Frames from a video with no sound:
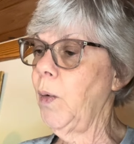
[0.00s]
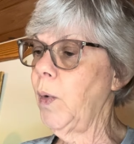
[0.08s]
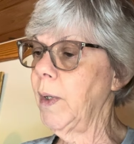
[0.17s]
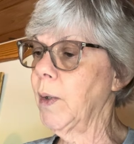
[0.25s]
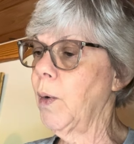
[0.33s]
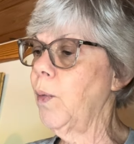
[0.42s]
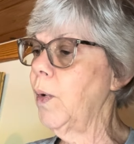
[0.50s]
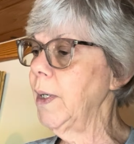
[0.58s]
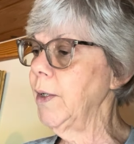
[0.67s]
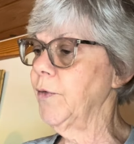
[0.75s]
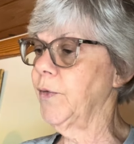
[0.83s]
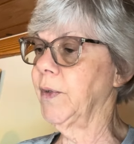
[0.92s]
"What a
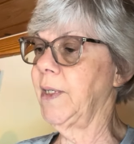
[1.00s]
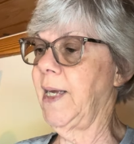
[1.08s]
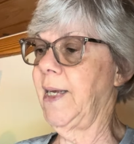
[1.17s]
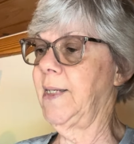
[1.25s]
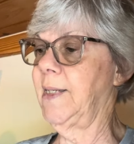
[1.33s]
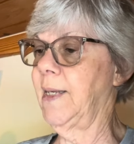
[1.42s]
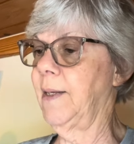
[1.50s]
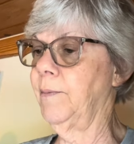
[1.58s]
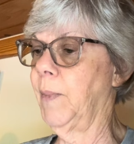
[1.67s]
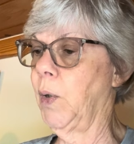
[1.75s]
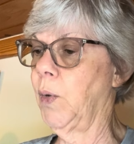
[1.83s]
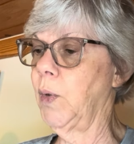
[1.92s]
wonderful day," said
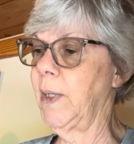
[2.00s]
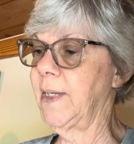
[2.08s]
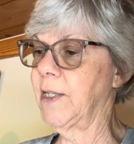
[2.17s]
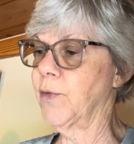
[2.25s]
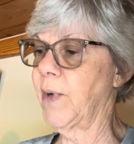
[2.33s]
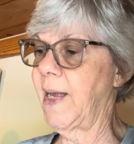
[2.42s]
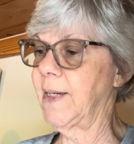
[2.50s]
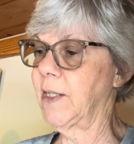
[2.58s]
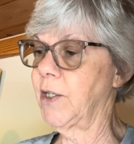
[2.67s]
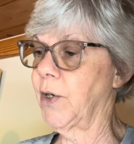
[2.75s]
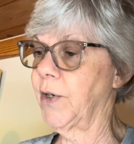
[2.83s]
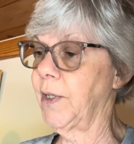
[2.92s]
Mole as Rat
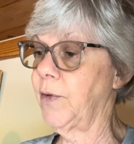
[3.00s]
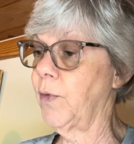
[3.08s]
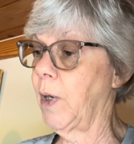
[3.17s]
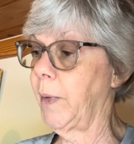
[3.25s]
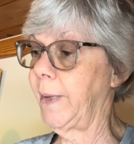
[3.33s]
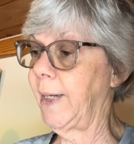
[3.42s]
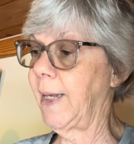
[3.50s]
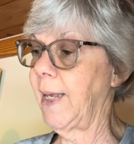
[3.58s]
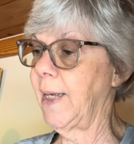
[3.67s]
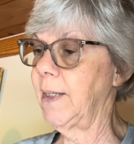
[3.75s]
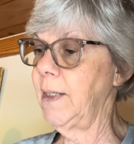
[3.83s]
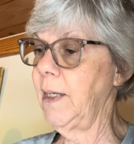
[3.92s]
started rowing
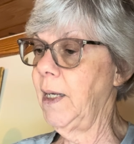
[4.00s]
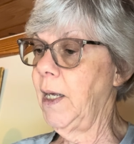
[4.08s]
again.